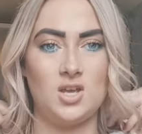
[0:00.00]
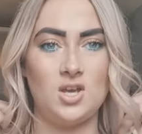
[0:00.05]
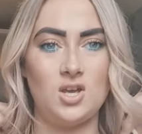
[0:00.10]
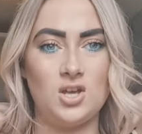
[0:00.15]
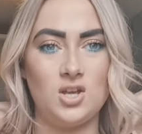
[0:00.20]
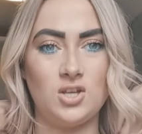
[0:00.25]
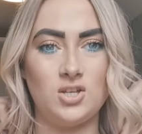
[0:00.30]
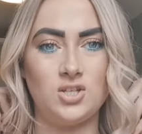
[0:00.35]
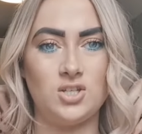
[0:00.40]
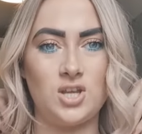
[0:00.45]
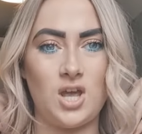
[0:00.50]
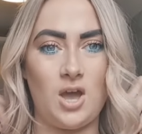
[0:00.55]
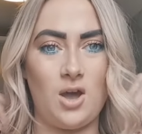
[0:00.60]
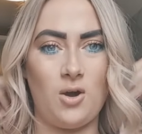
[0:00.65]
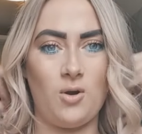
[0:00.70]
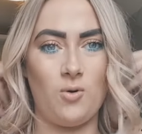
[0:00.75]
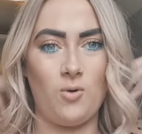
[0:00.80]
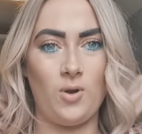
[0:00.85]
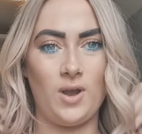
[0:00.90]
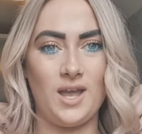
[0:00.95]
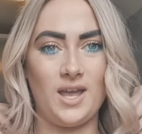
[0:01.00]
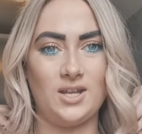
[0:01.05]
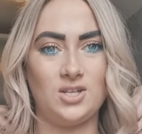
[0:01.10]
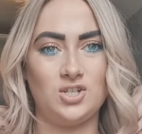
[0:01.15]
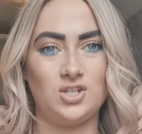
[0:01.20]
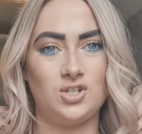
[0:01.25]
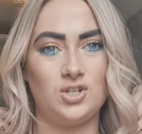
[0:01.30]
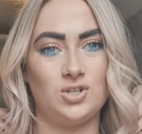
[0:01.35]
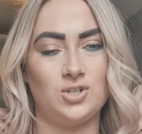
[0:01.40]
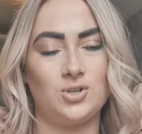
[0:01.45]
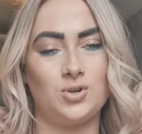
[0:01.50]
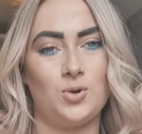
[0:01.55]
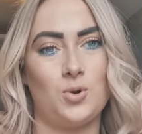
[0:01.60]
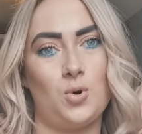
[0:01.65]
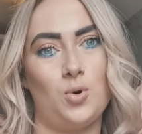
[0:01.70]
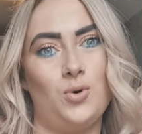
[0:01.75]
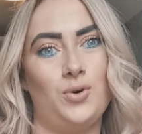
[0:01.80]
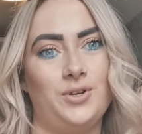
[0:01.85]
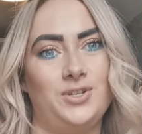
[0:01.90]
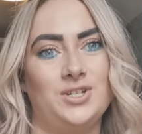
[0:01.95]
So it's just
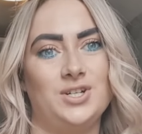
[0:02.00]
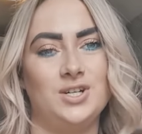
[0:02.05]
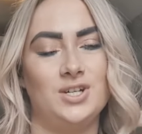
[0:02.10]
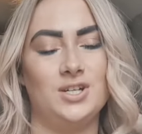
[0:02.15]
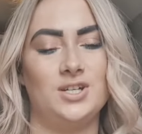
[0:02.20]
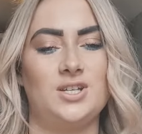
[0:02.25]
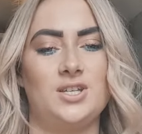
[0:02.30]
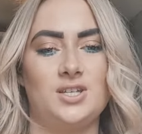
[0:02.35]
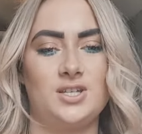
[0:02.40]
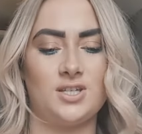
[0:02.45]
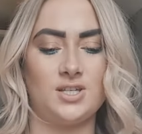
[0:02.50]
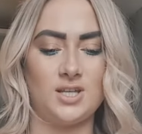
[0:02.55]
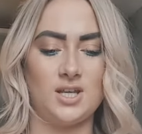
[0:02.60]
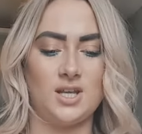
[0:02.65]
gorgeous.